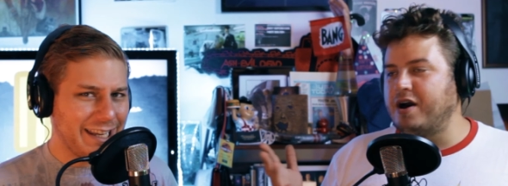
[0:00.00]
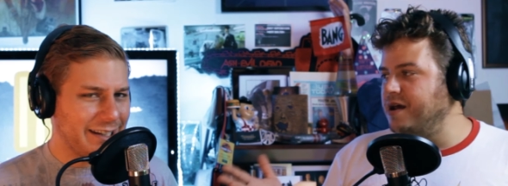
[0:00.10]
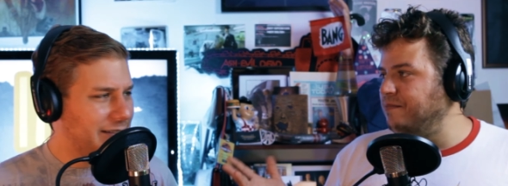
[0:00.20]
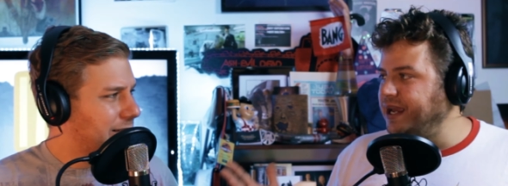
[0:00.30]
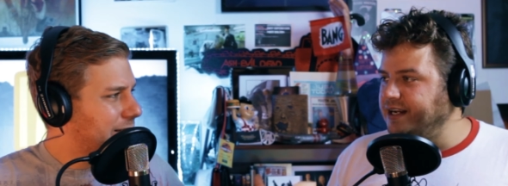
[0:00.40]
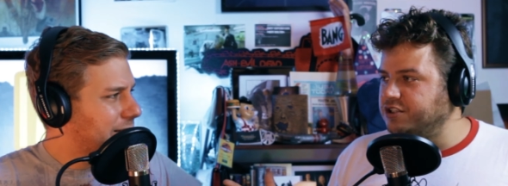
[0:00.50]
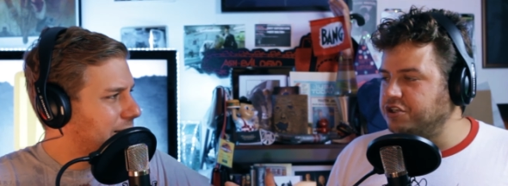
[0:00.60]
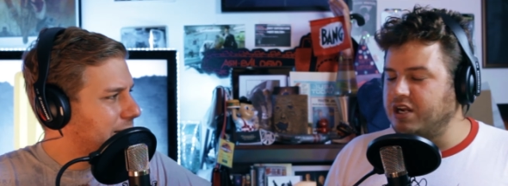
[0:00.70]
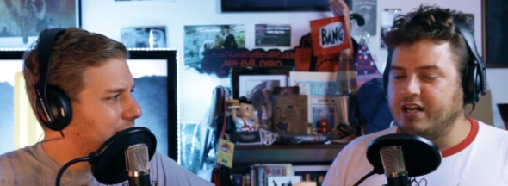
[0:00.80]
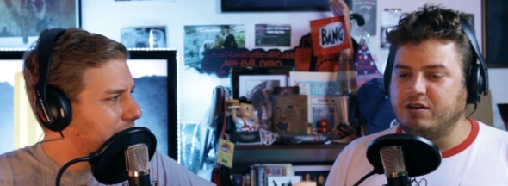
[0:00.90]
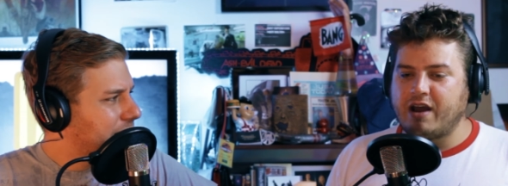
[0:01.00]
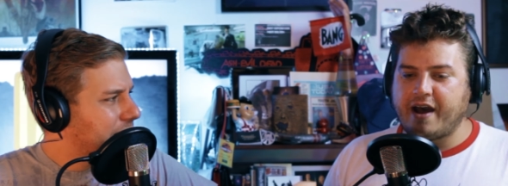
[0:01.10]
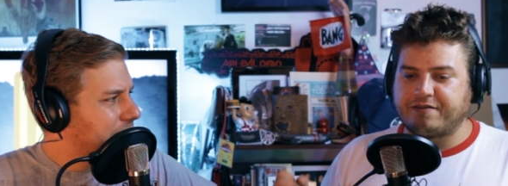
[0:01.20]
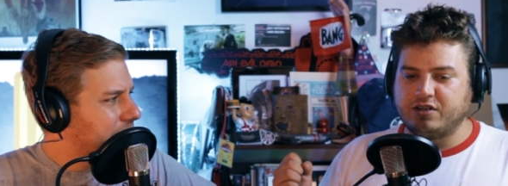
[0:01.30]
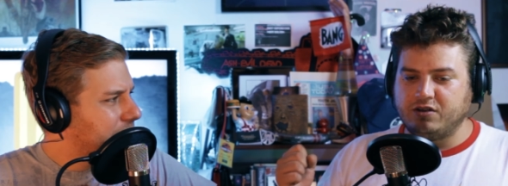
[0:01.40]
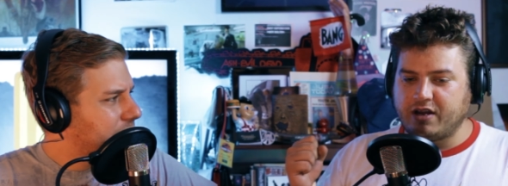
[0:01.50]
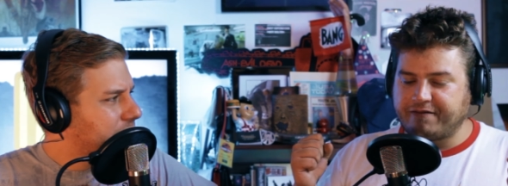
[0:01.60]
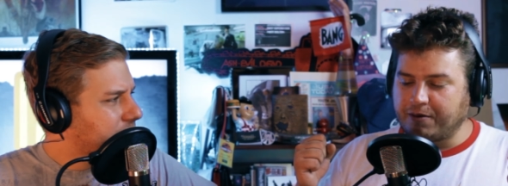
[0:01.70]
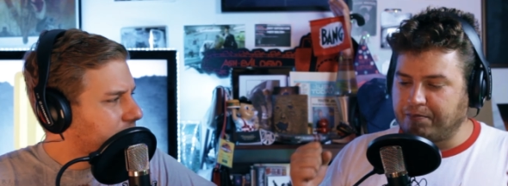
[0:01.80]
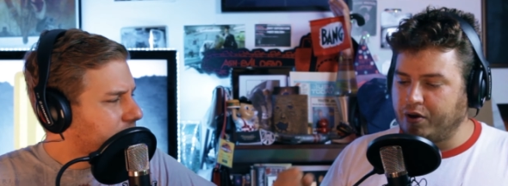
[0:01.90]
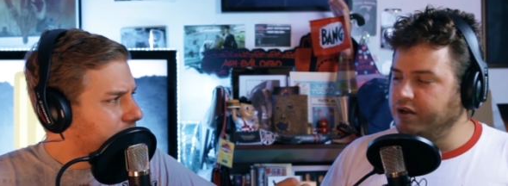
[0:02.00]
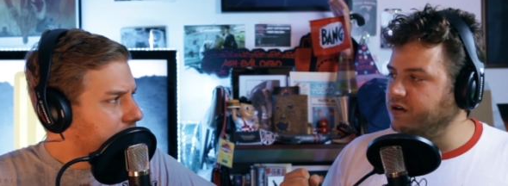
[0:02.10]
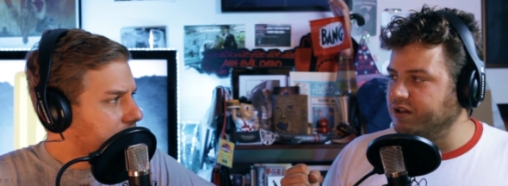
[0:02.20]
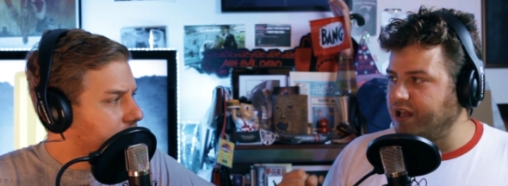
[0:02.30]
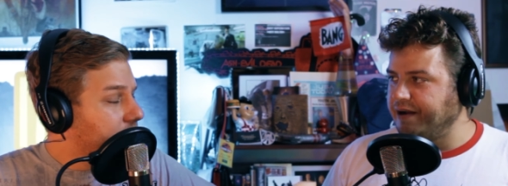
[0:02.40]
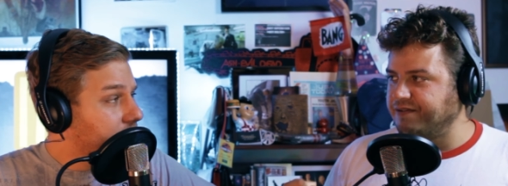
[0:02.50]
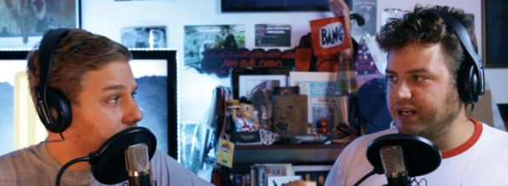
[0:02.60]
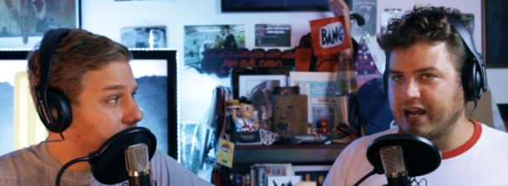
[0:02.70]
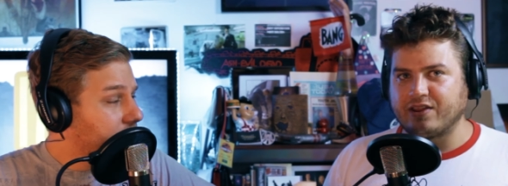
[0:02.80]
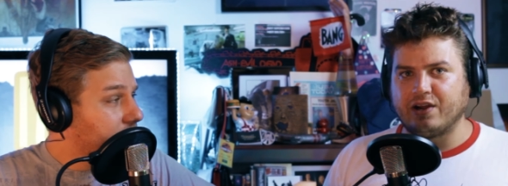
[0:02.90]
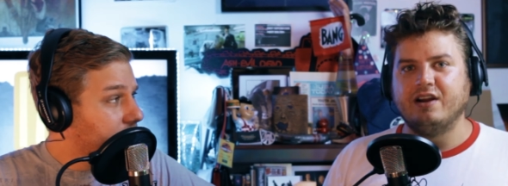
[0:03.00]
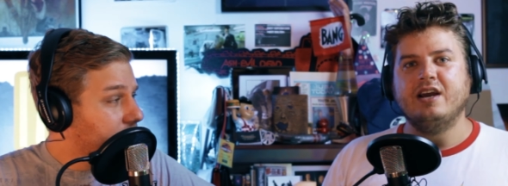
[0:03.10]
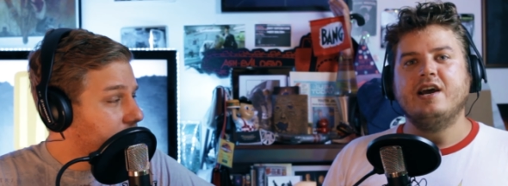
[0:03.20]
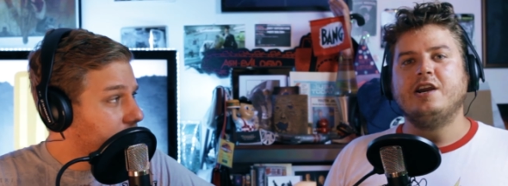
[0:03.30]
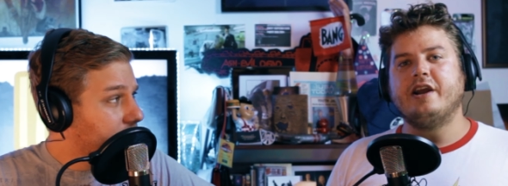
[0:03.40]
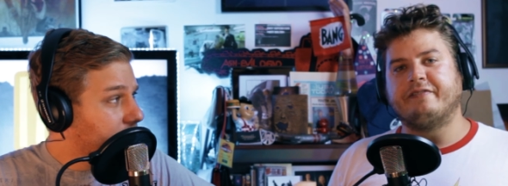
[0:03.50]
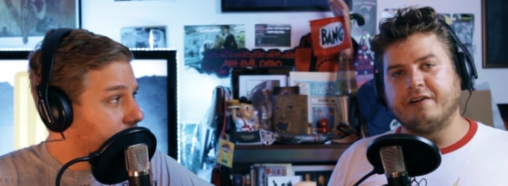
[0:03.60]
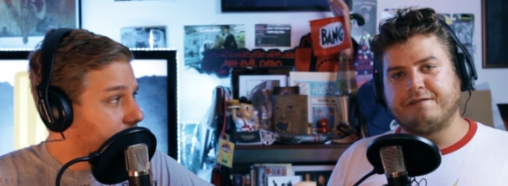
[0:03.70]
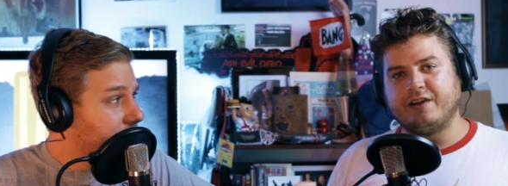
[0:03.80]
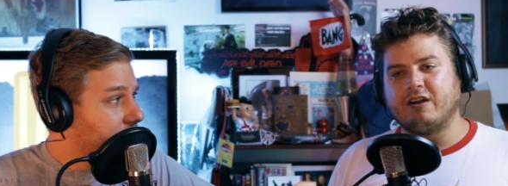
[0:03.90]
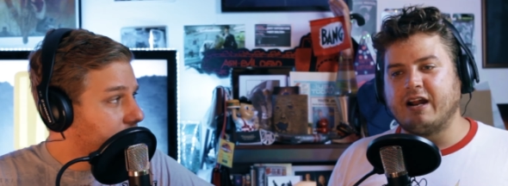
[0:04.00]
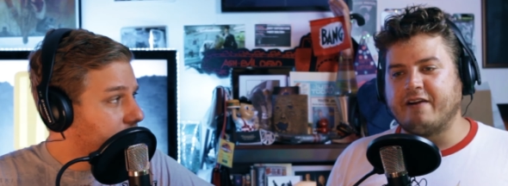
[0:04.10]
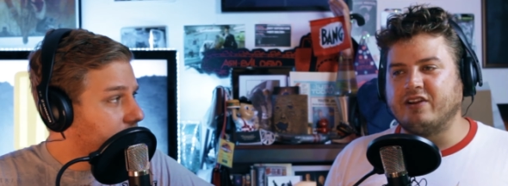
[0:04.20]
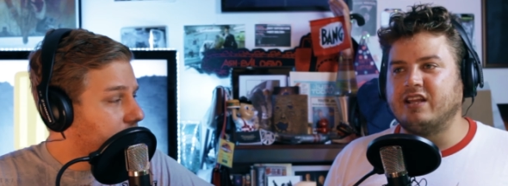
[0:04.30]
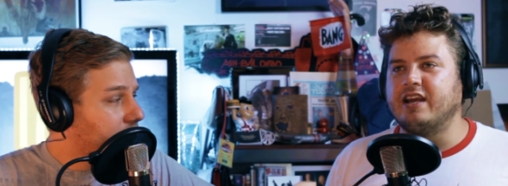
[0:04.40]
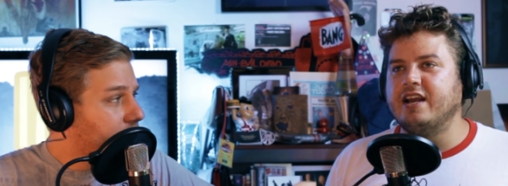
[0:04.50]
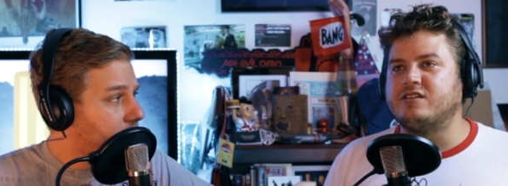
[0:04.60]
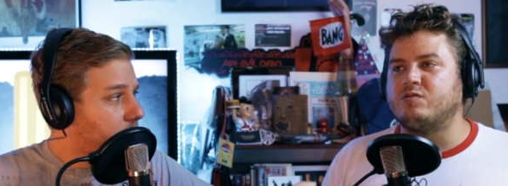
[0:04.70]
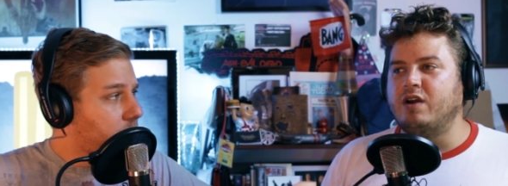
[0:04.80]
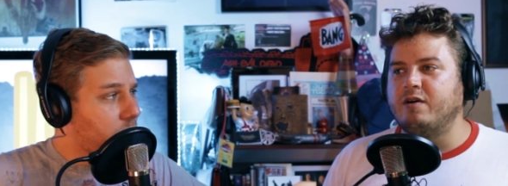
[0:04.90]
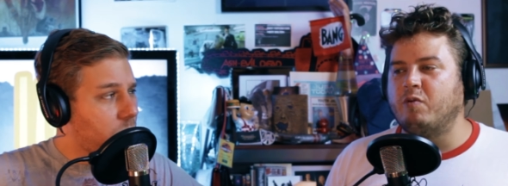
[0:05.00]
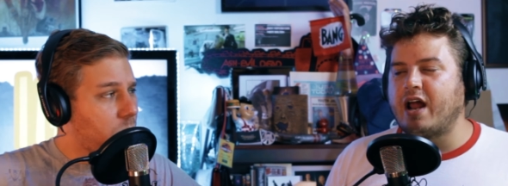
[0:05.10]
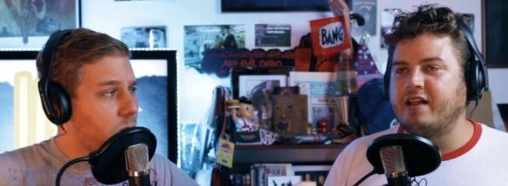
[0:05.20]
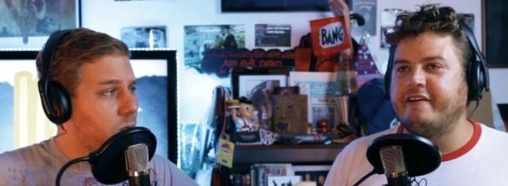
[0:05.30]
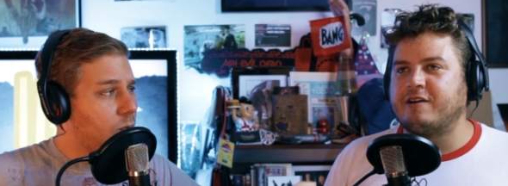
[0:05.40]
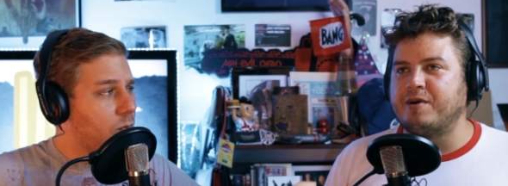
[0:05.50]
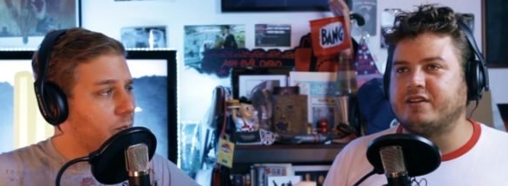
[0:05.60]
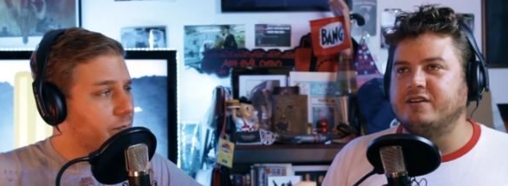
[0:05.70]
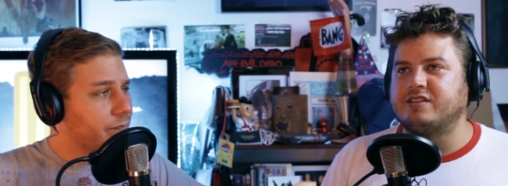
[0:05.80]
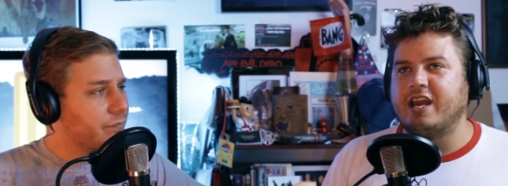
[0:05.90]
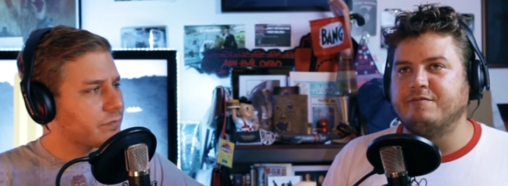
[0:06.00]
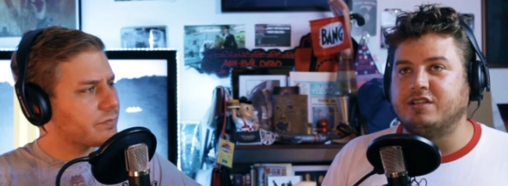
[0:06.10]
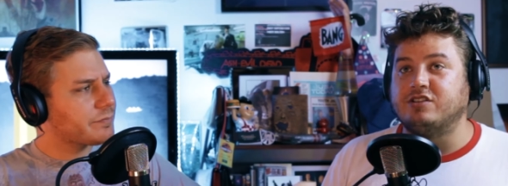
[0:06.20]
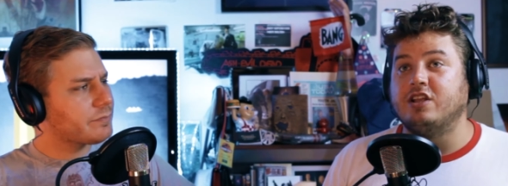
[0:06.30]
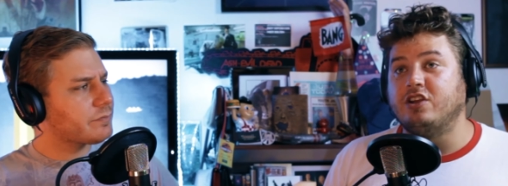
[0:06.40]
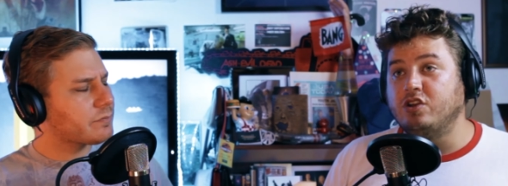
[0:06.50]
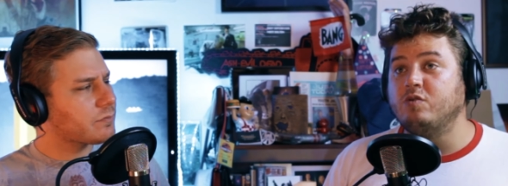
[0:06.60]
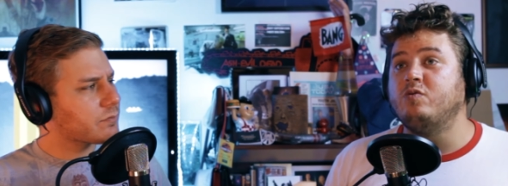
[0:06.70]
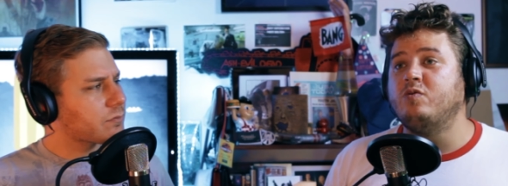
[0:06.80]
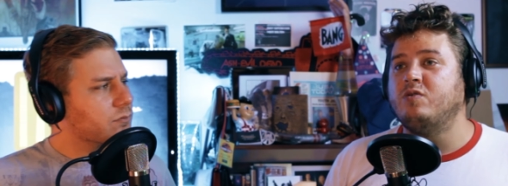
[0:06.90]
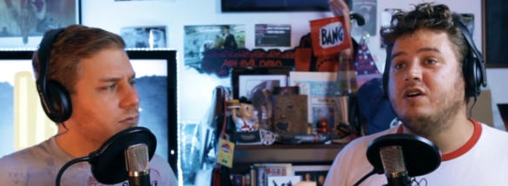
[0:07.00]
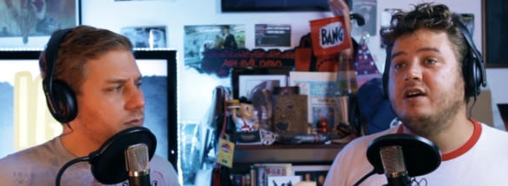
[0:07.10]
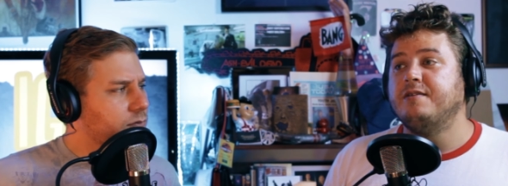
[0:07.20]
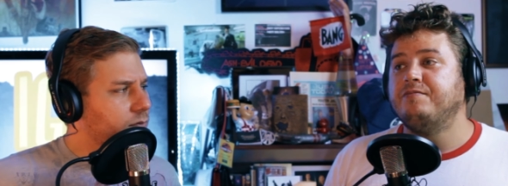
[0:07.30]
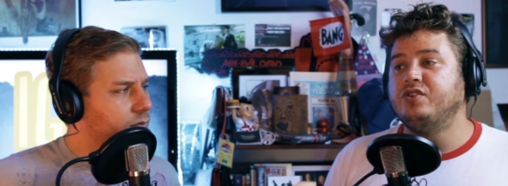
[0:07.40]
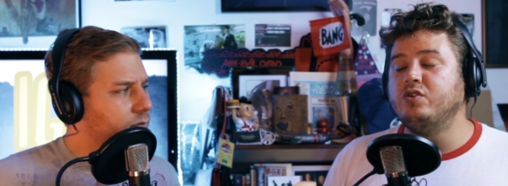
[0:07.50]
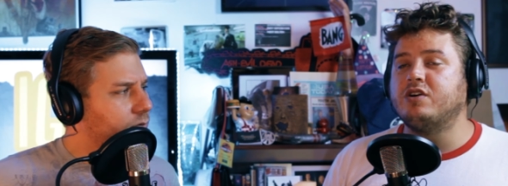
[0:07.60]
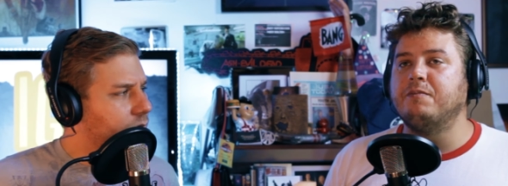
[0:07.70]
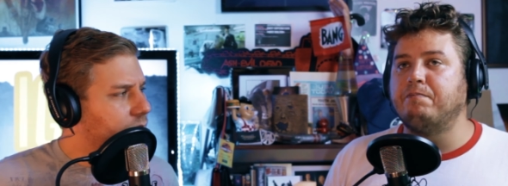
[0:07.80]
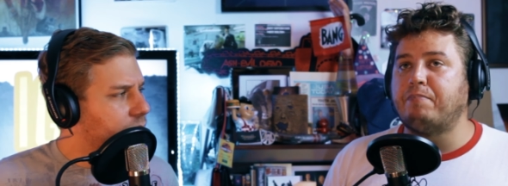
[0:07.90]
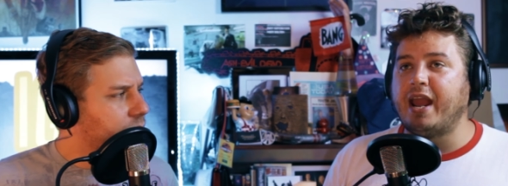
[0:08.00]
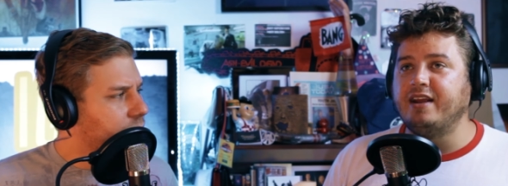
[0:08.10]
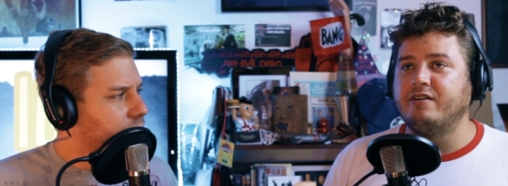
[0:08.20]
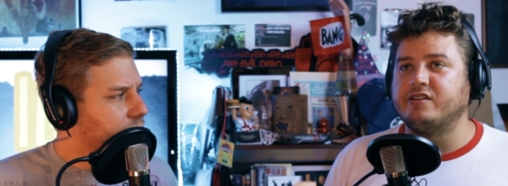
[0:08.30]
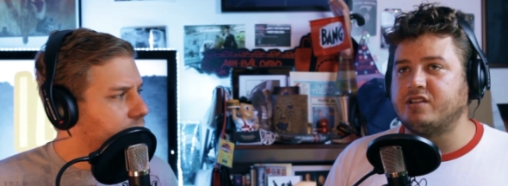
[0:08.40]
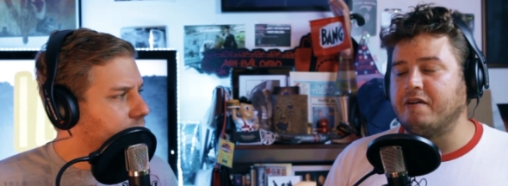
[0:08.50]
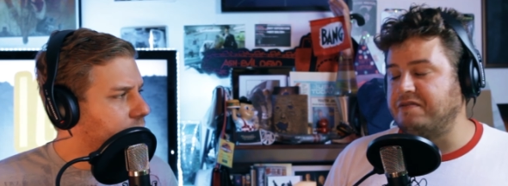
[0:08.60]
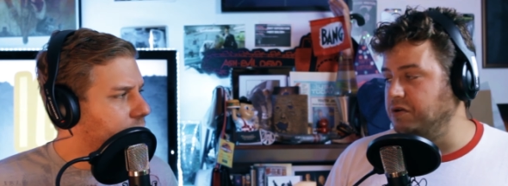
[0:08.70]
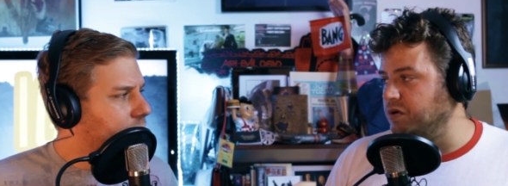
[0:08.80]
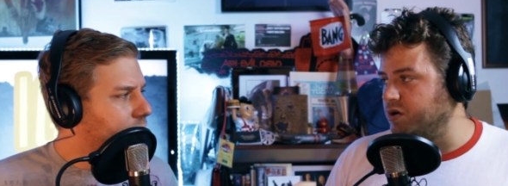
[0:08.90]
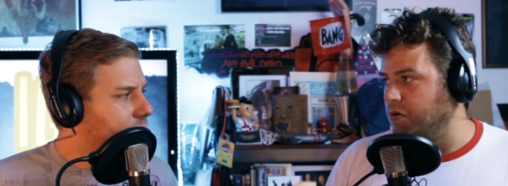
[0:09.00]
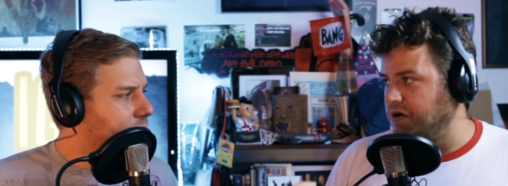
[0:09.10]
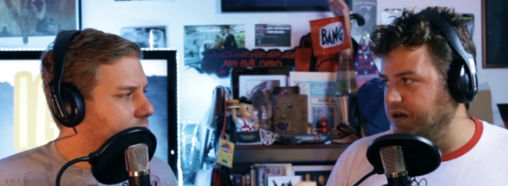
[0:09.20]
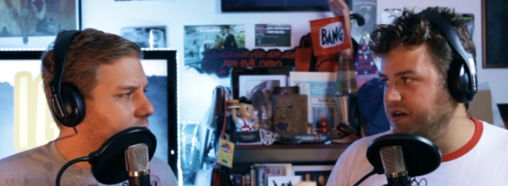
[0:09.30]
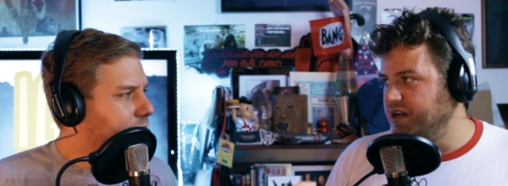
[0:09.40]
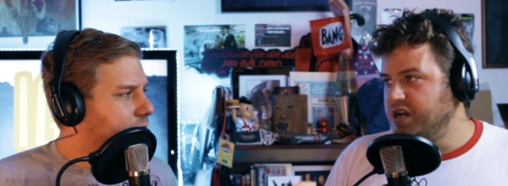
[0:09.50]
Speaker 1: on a beach and you have to you have to put your life together. You have to figure out everything. It's it, what I like about those games is that you you can paint yourself into a corner.